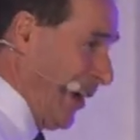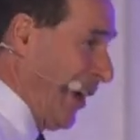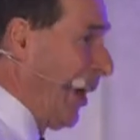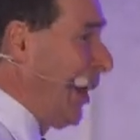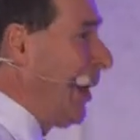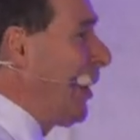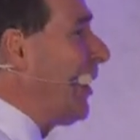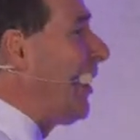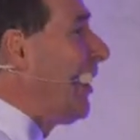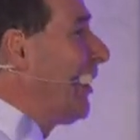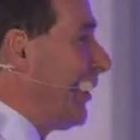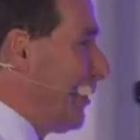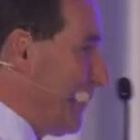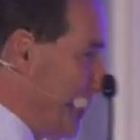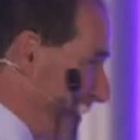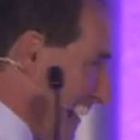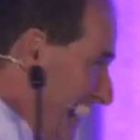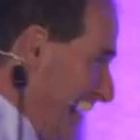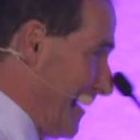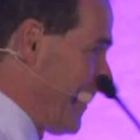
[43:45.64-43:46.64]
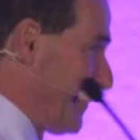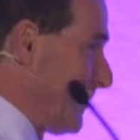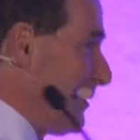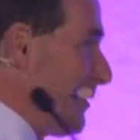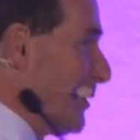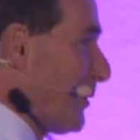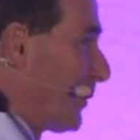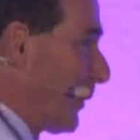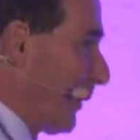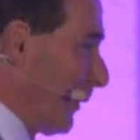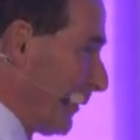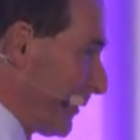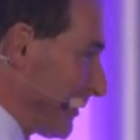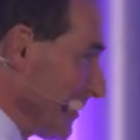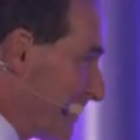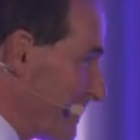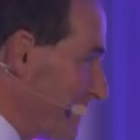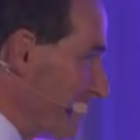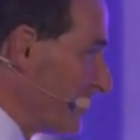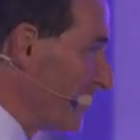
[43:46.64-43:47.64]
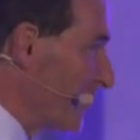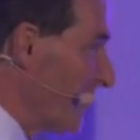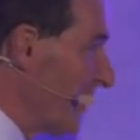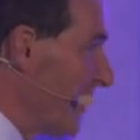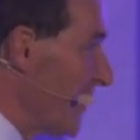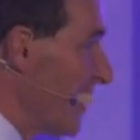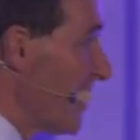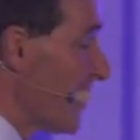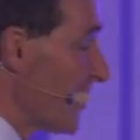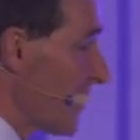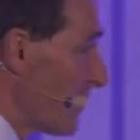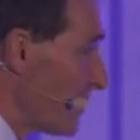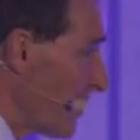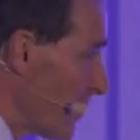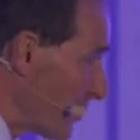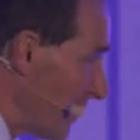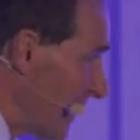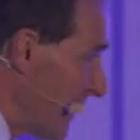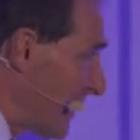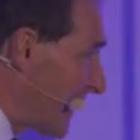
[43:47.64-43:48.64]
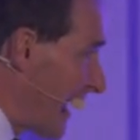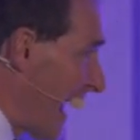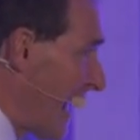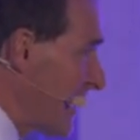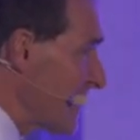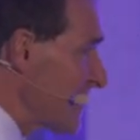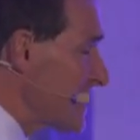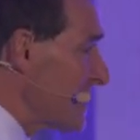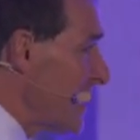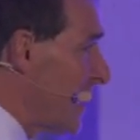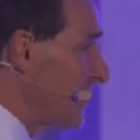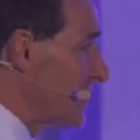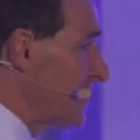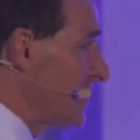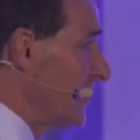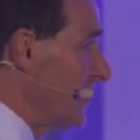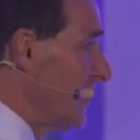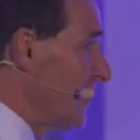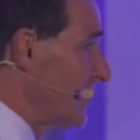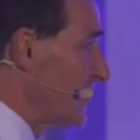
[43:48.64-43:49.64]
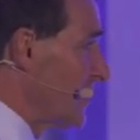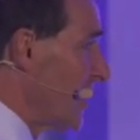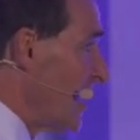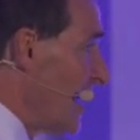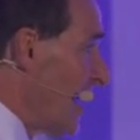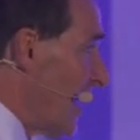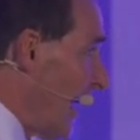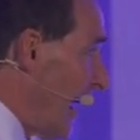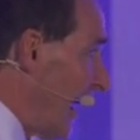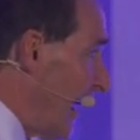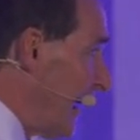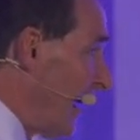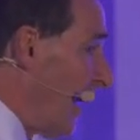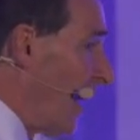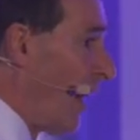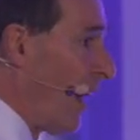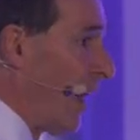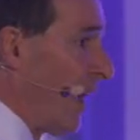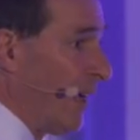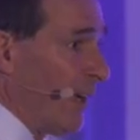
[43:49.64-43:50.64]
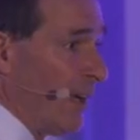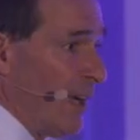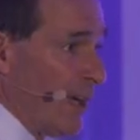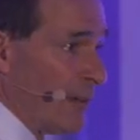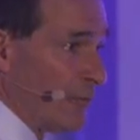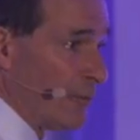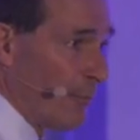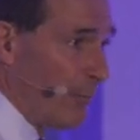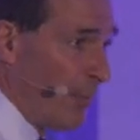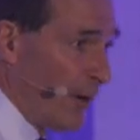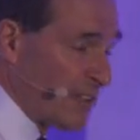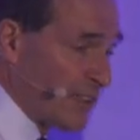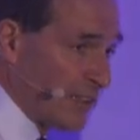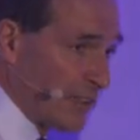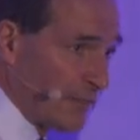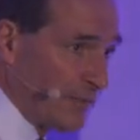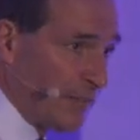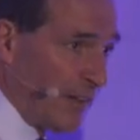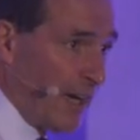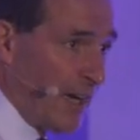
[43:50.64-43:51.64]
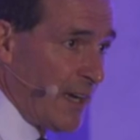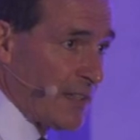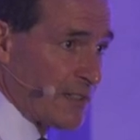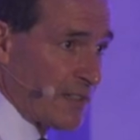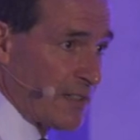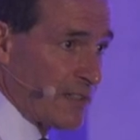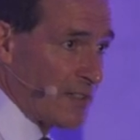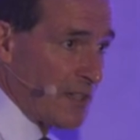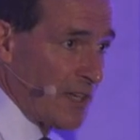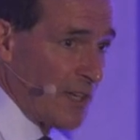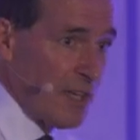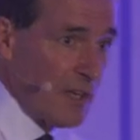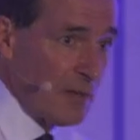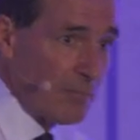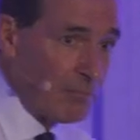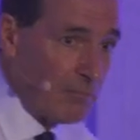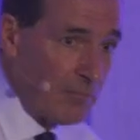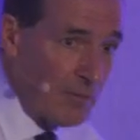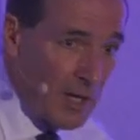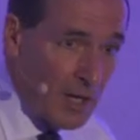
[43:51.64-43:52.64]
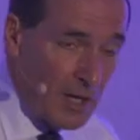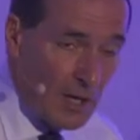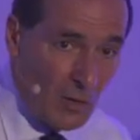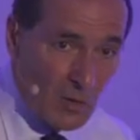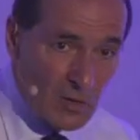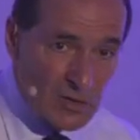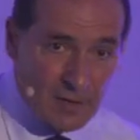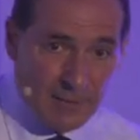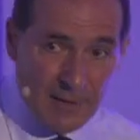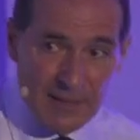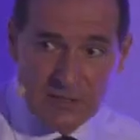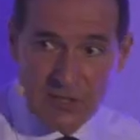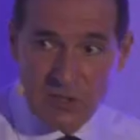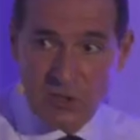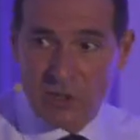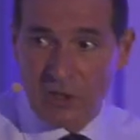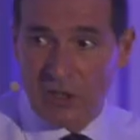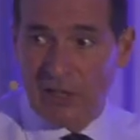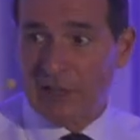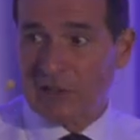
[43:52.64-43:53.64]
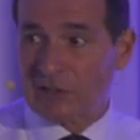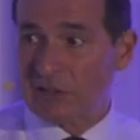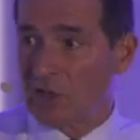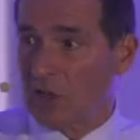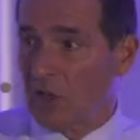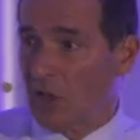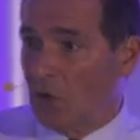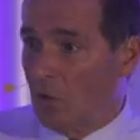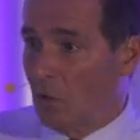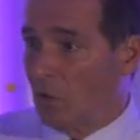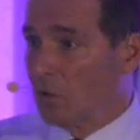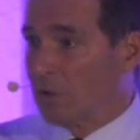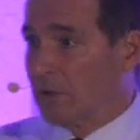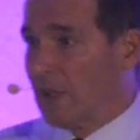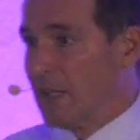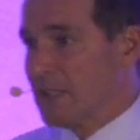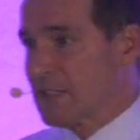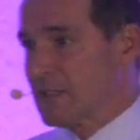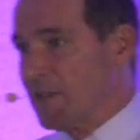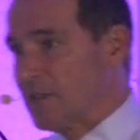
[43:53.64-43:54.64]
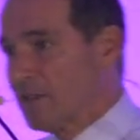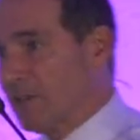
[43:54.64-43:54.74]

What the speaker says: are opening up a new world. Then we really can start to use AI, robotic advisors, automated chat, all kinds of